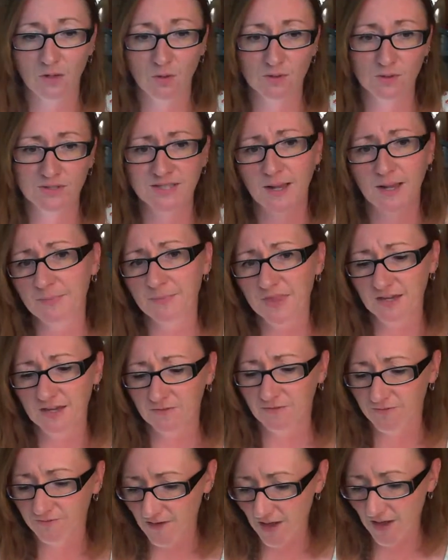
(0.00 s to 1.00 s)
something
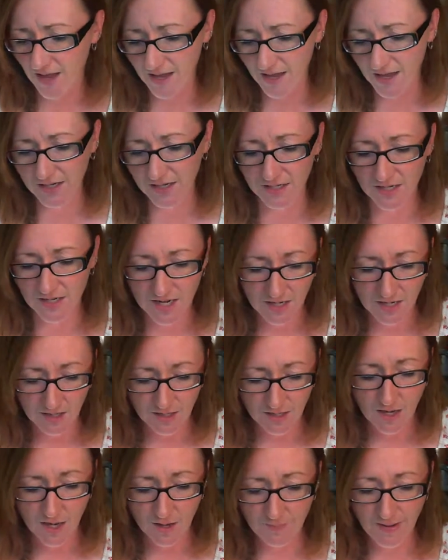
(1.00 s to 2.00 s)
fun
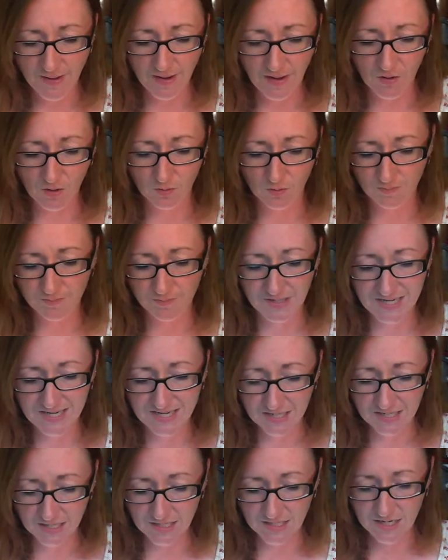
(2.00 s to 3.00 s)
about
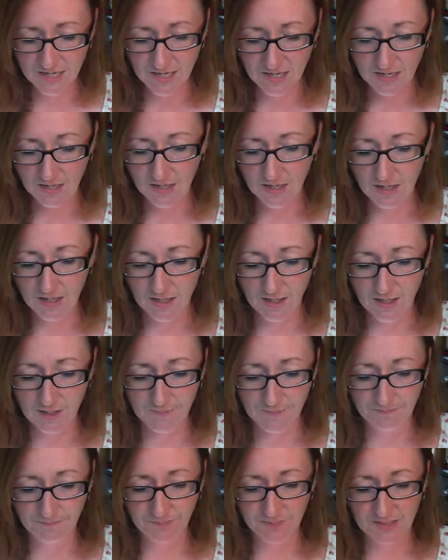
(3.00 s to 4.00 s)
me.
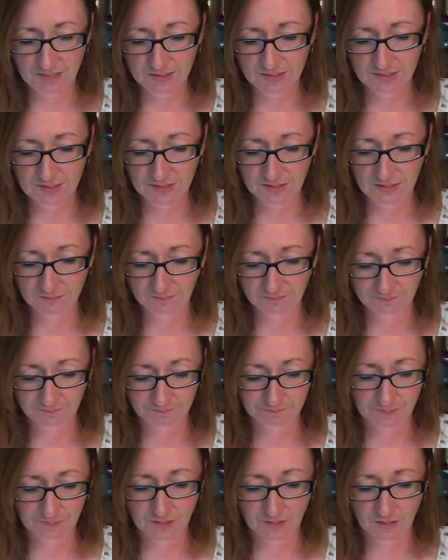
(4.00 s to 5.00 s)
Let's see.
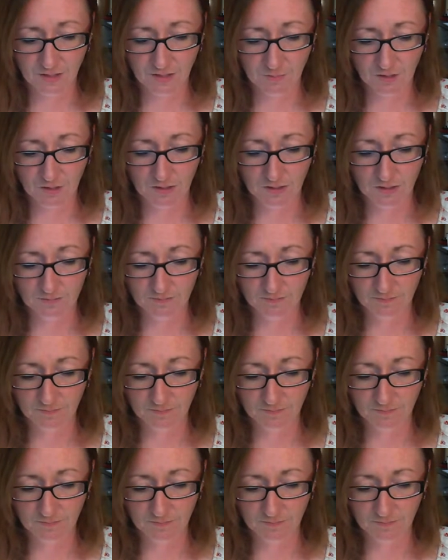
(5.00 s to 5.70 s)
Come on.